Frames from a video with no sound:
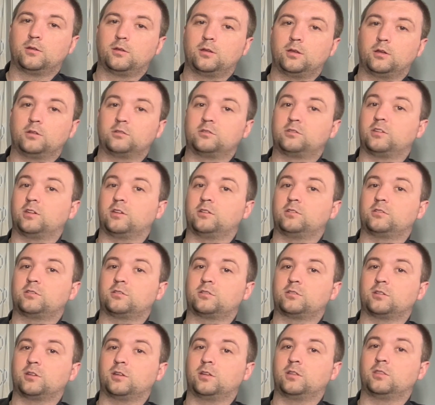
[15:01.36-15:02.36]

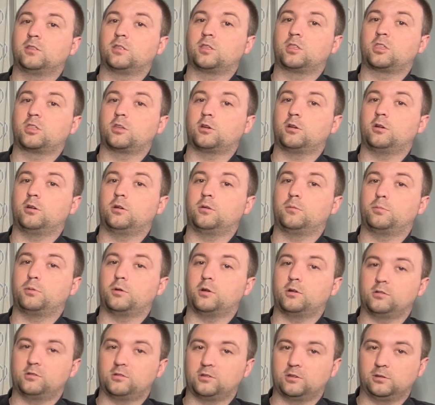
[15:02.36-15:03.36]
exist in the third
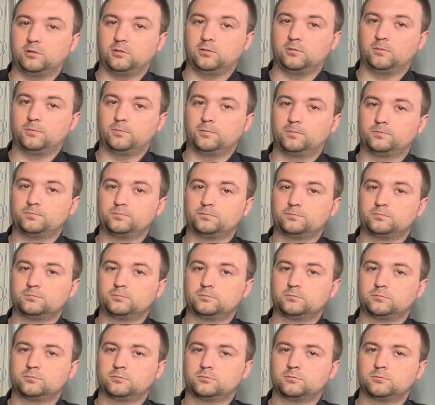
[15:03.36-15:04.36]
person.
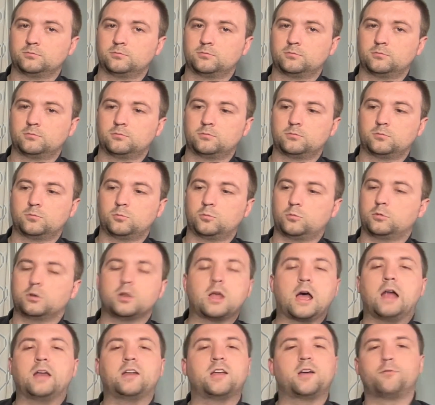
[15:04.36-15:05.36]

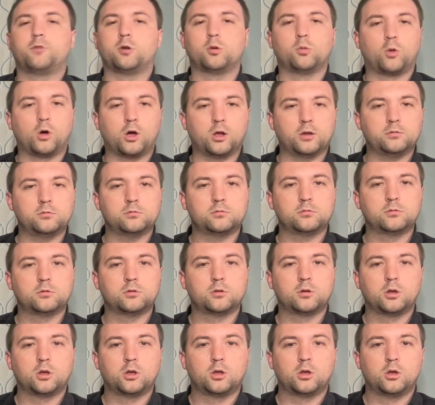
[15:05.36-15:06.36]
Not everyone
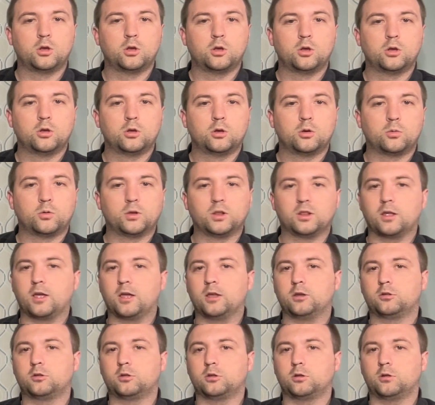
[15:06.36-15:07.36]
will
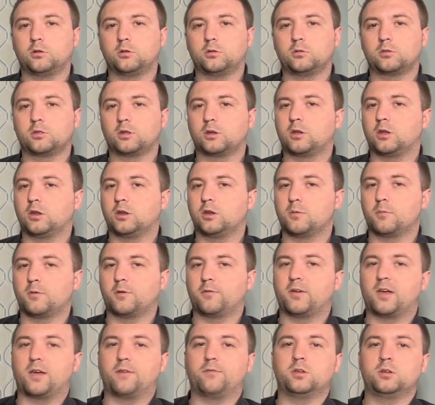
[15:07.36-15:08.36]
enter the kingdom
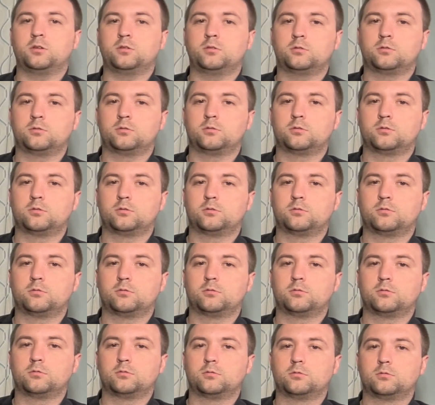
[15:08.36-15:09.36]
of heaven.
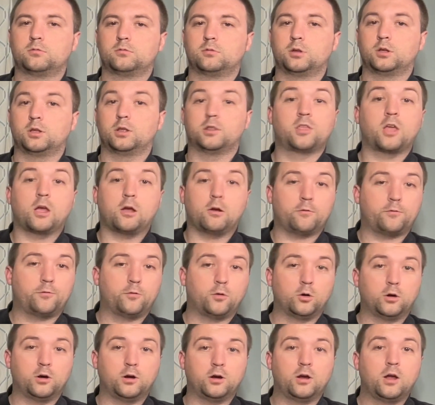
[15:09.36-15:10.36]

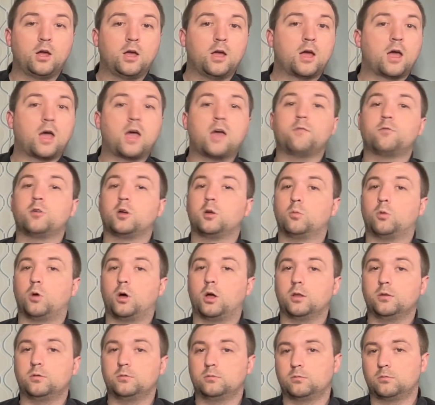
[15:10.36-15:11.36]
Therefore,
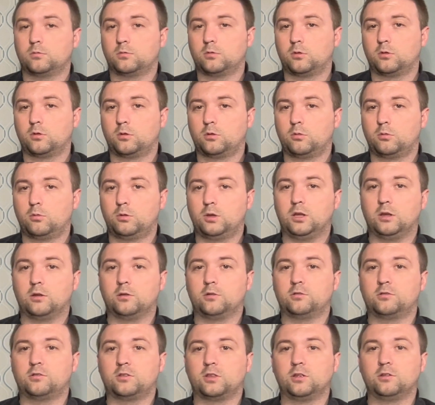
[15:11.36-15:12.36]
everyone who
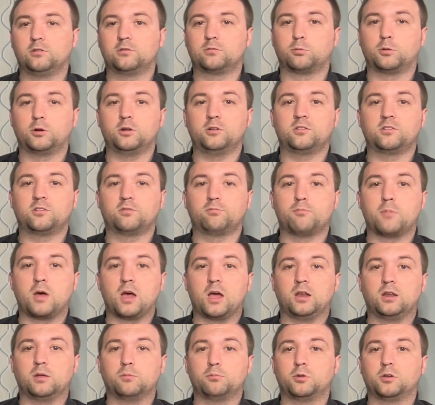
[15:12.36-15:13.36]
hears these words of
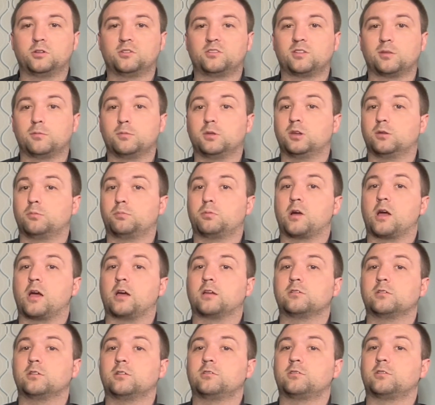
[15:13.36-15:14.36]
mine and puts them into
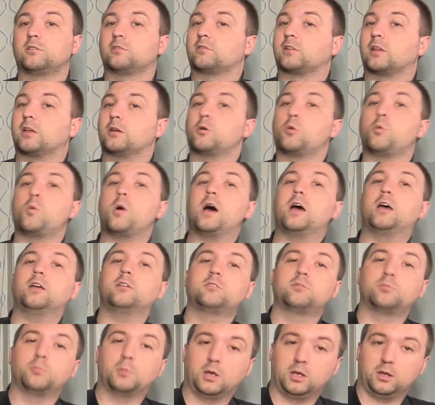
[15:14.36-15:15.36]
practice is like a
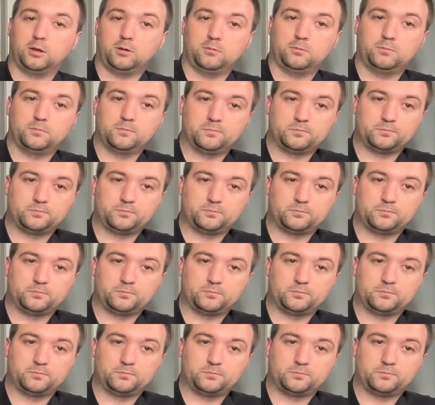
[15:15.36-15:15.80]
wise man